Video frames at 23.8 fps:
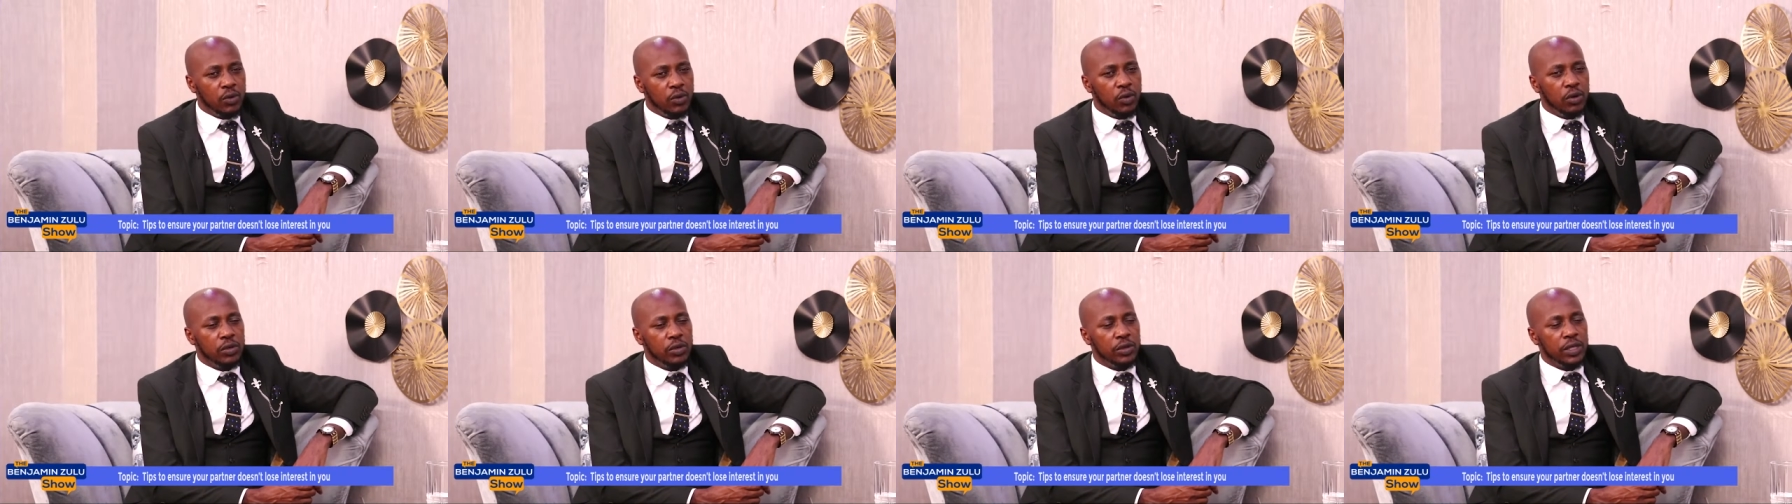
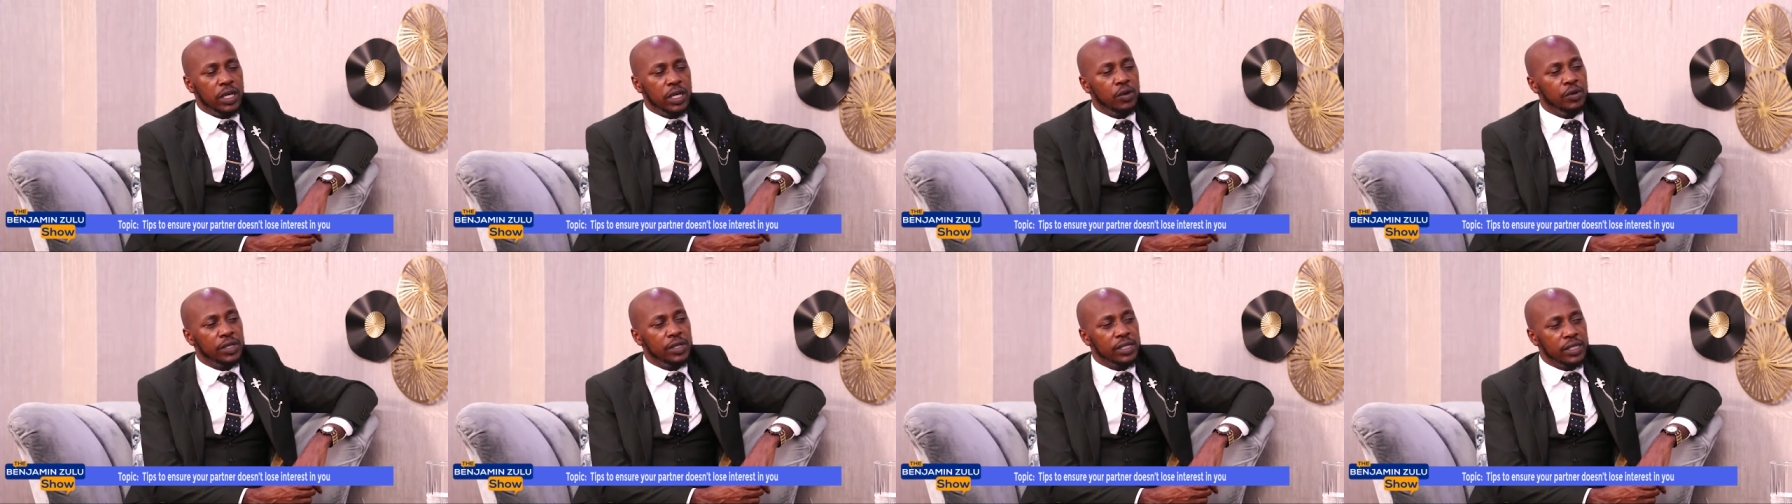what do
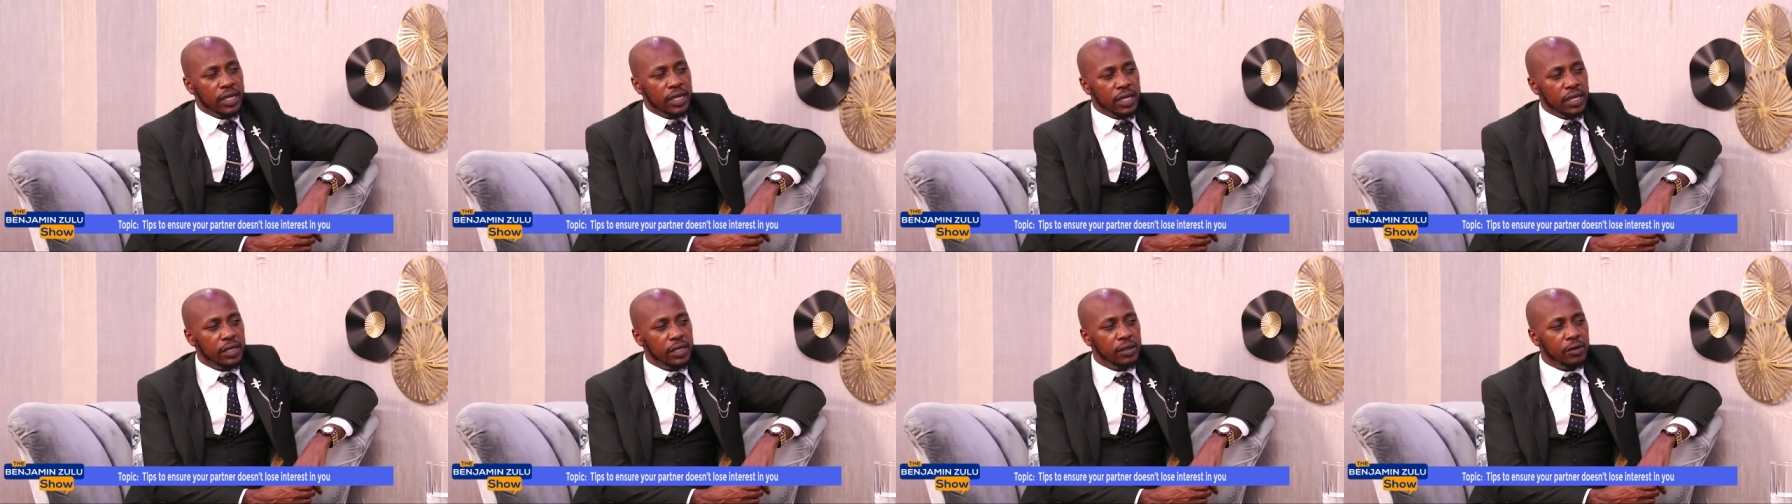they always
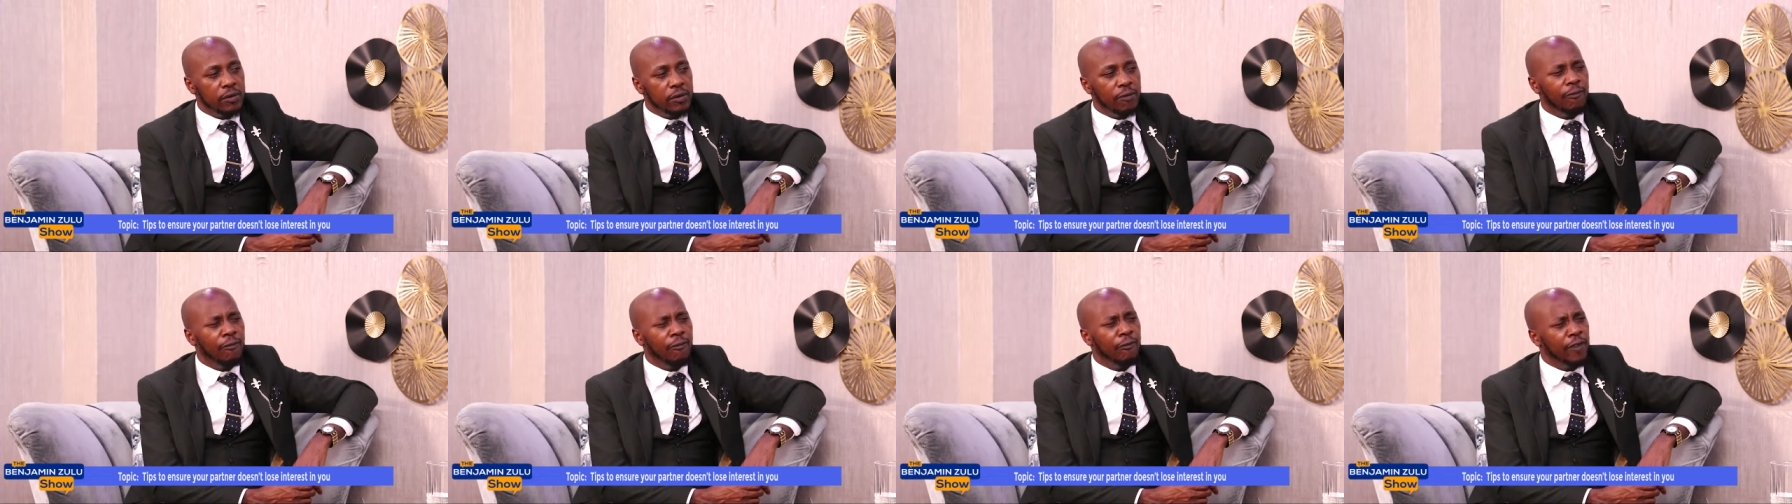tell you?
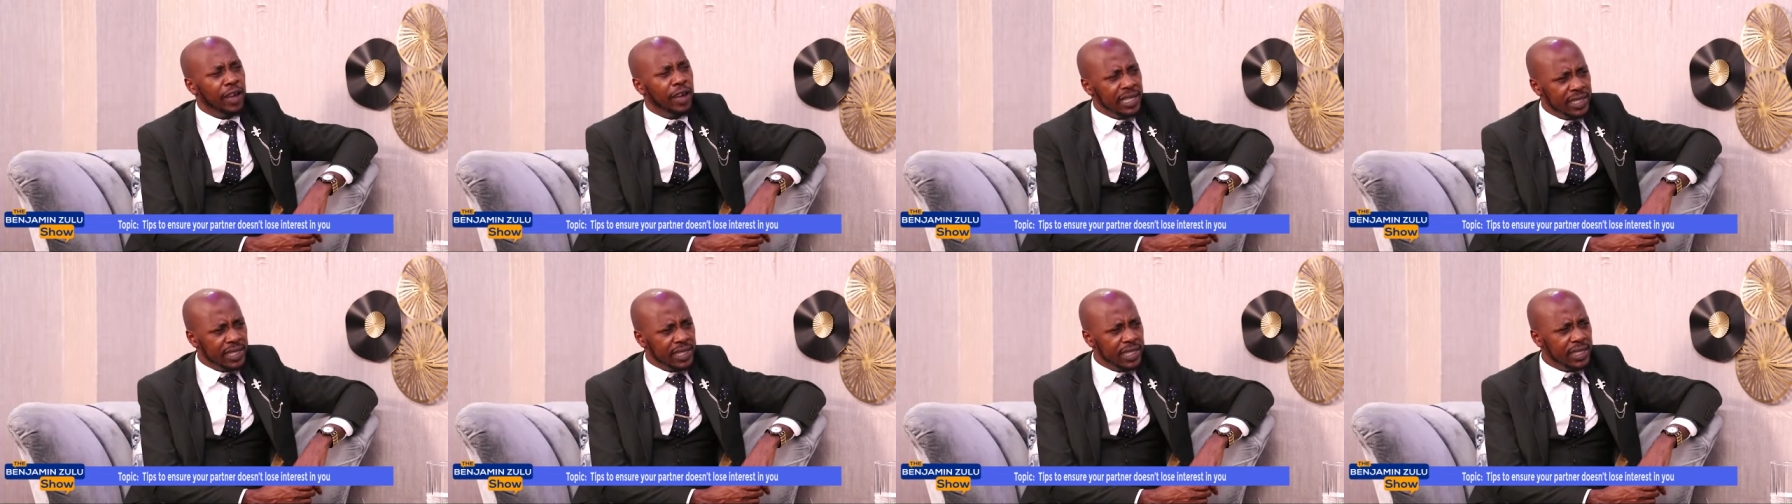
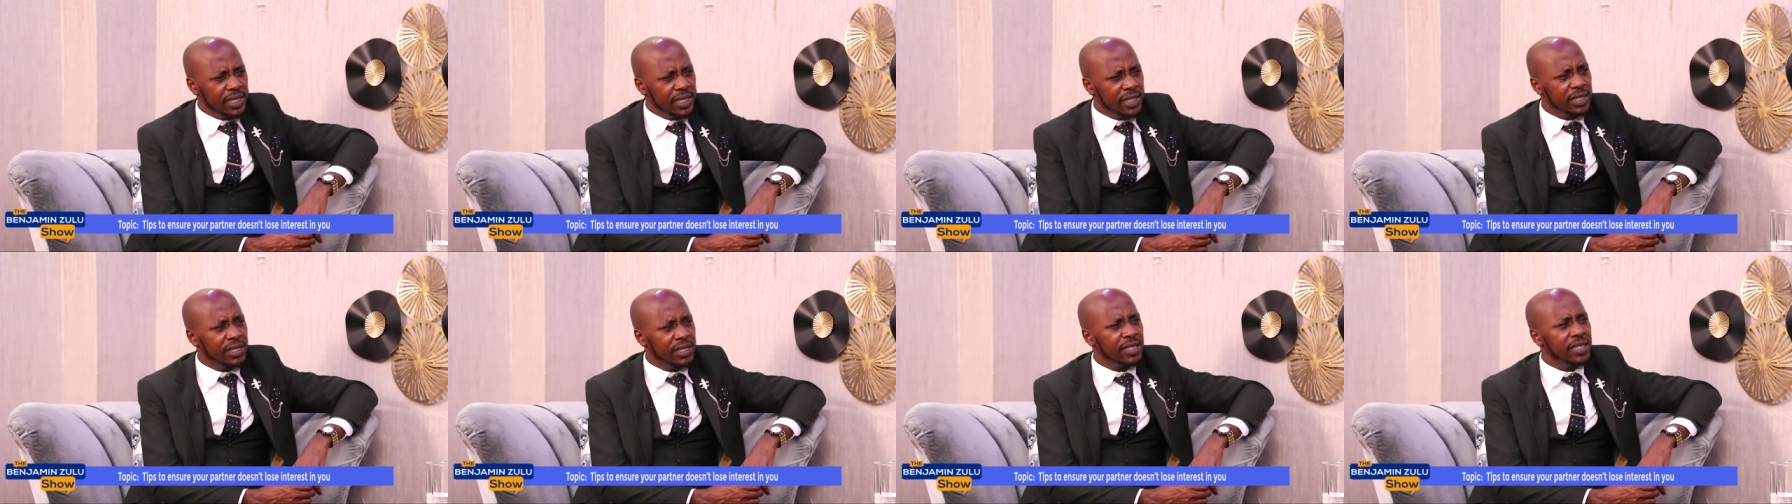Fence it,